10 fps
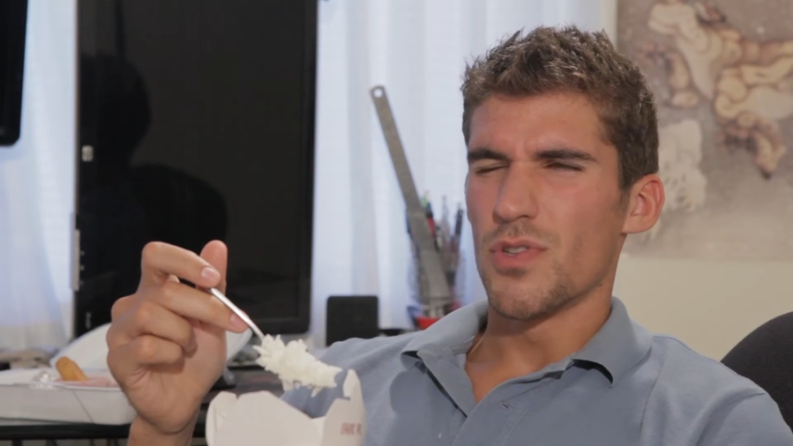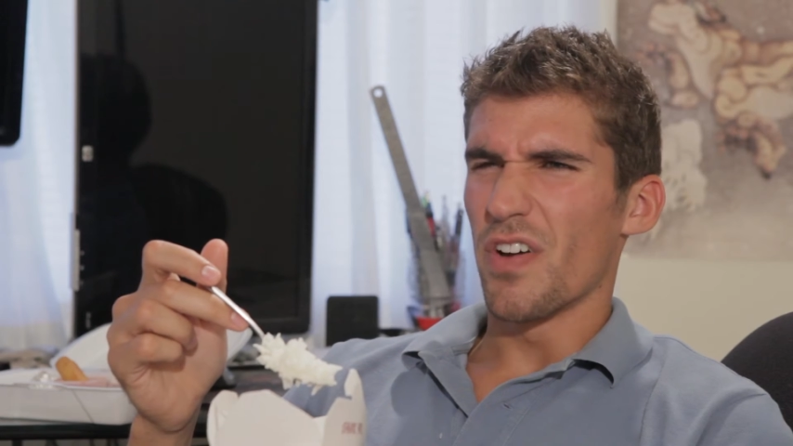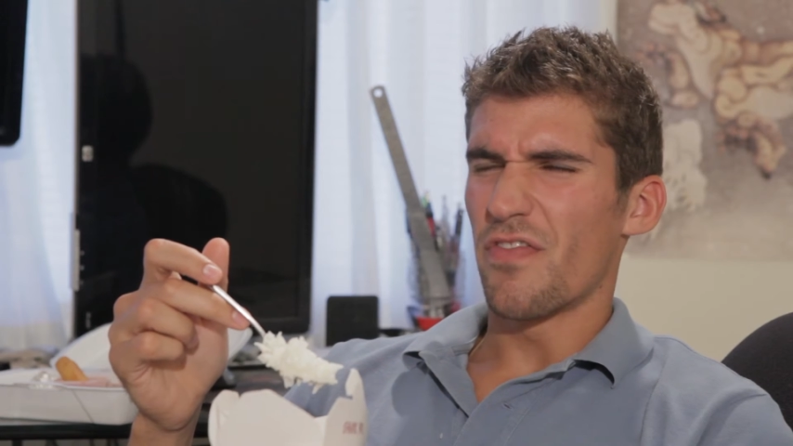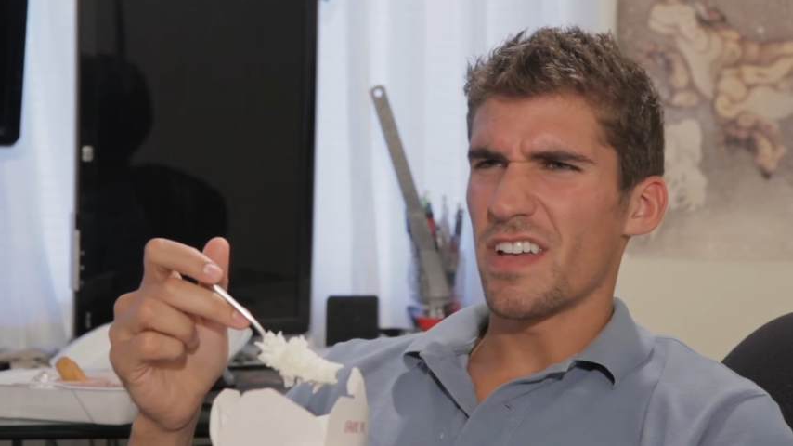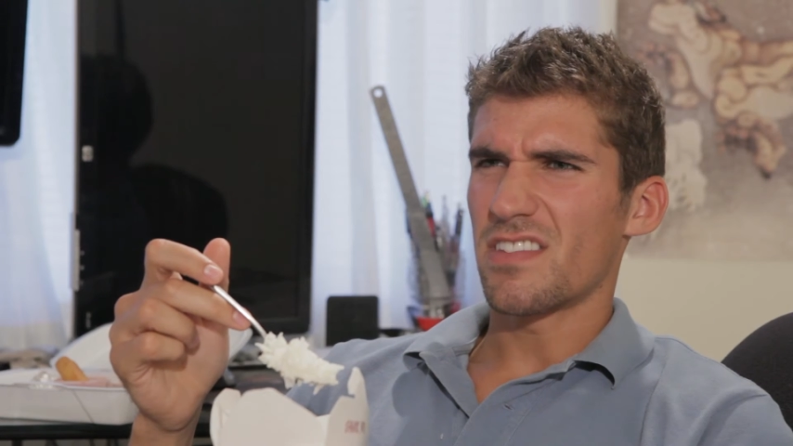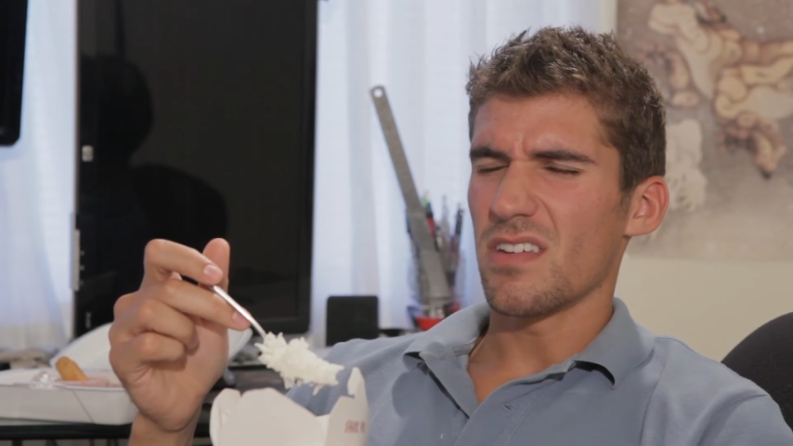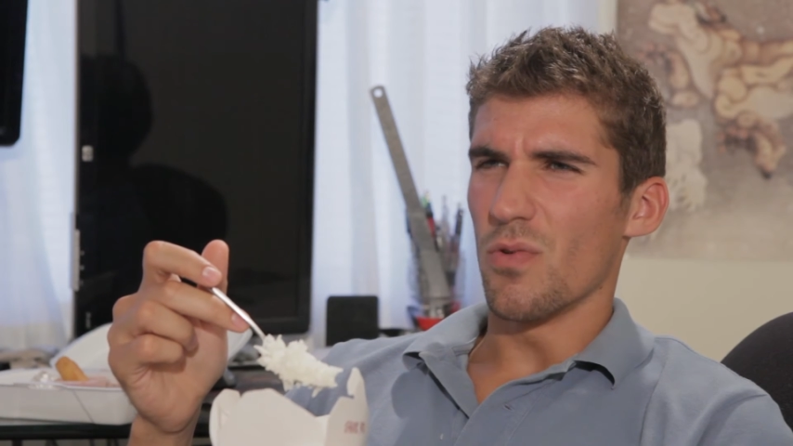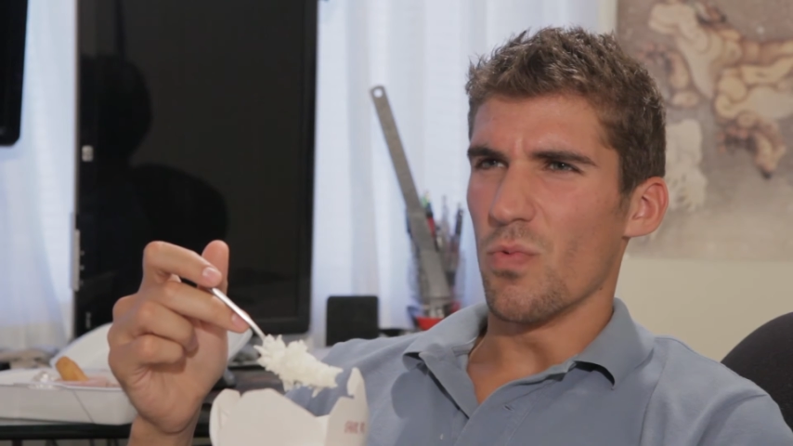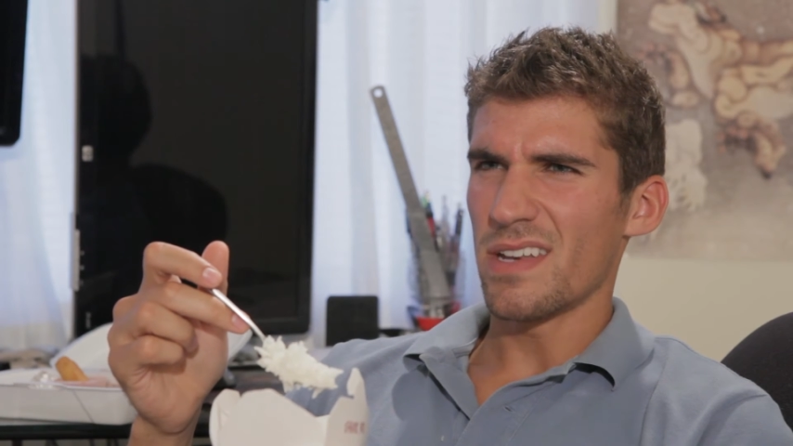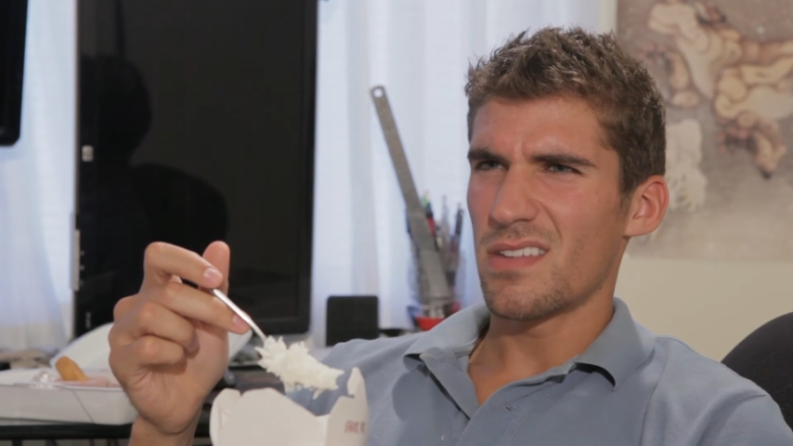I fancy a
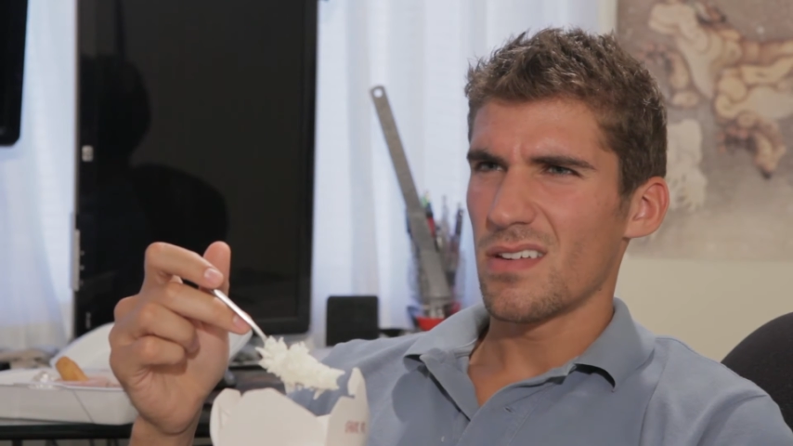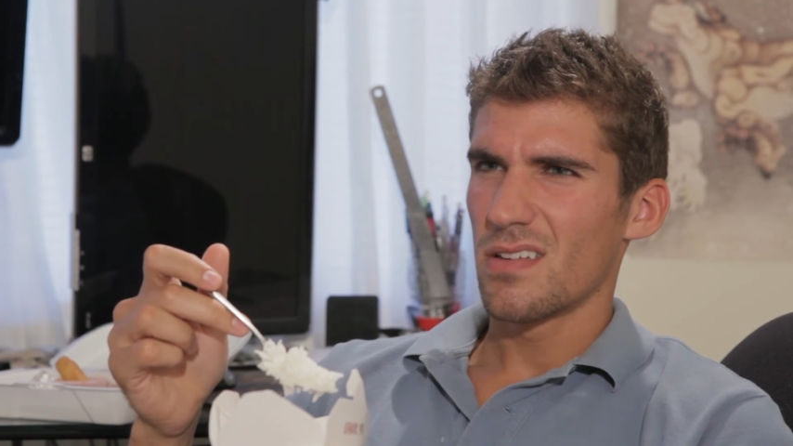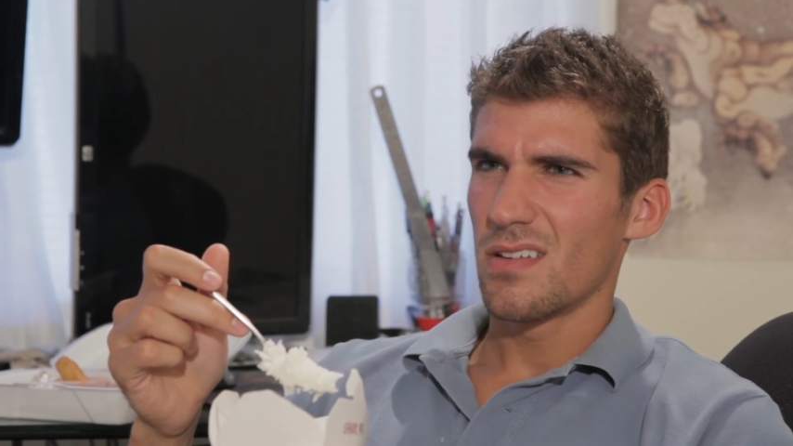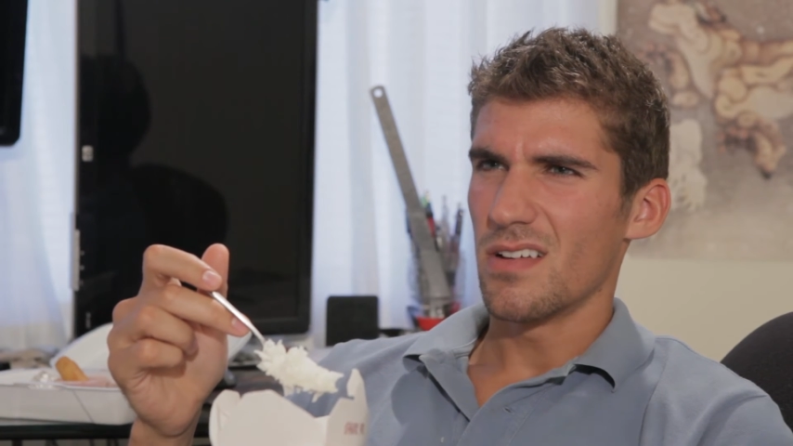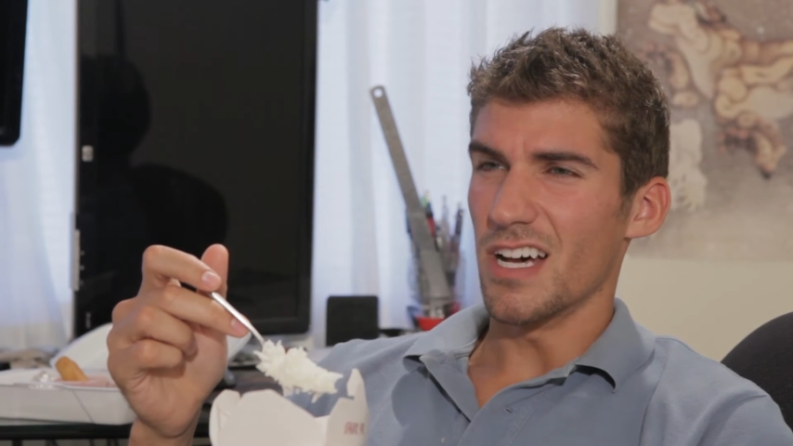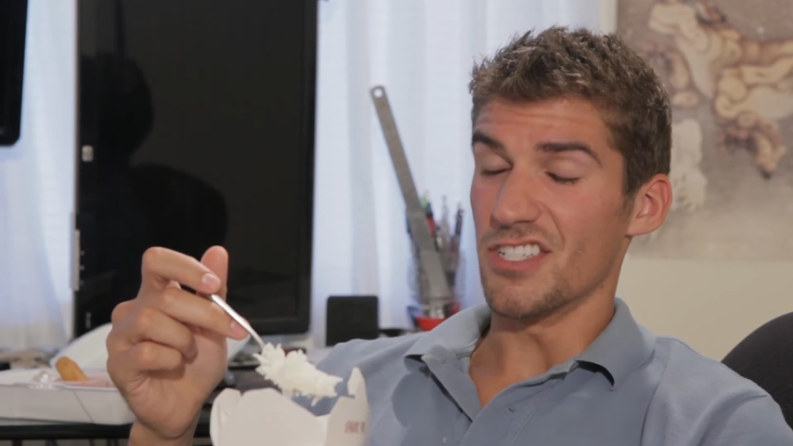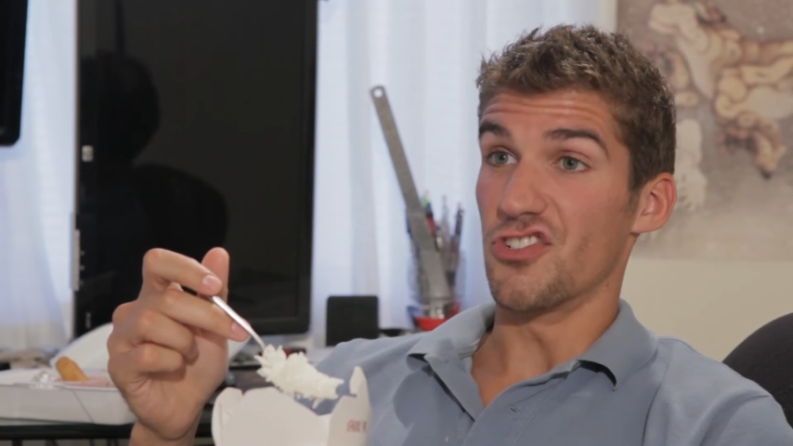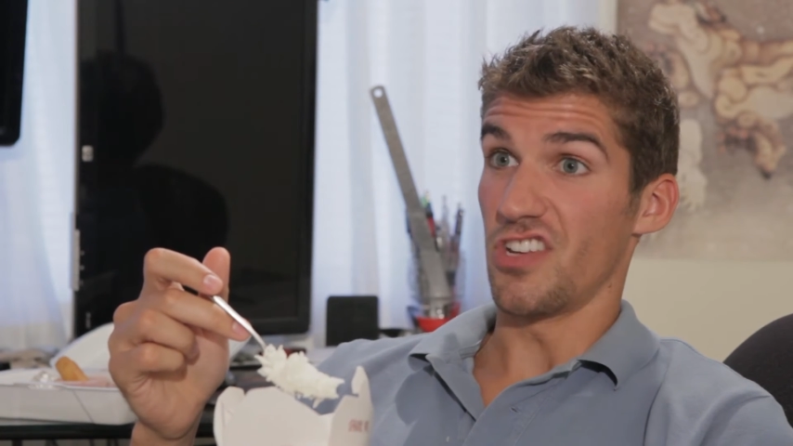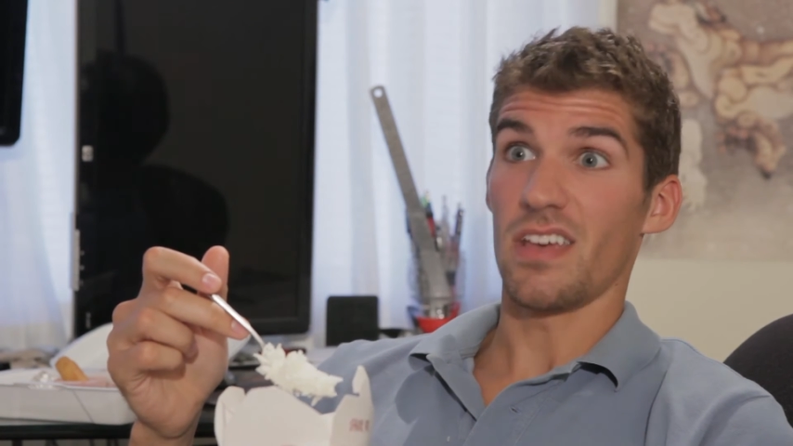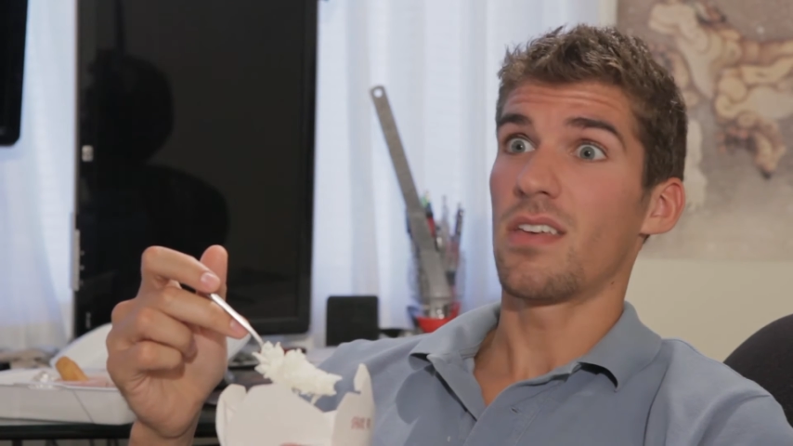what? A
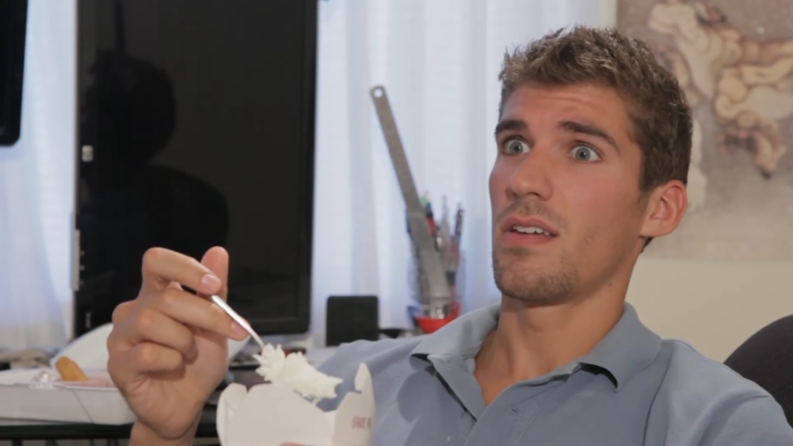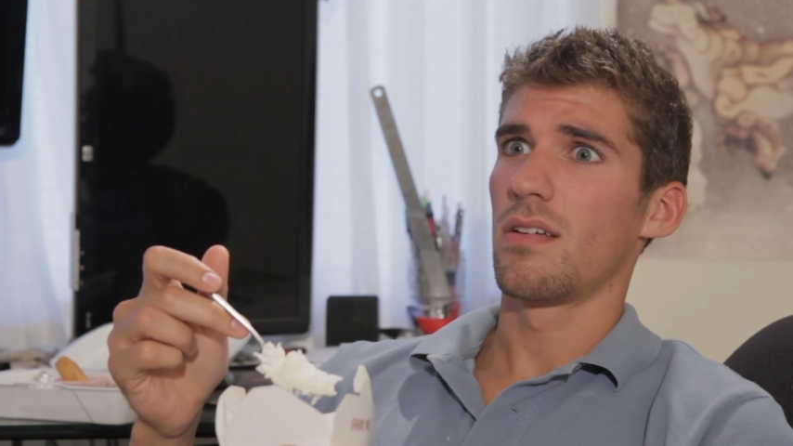jig?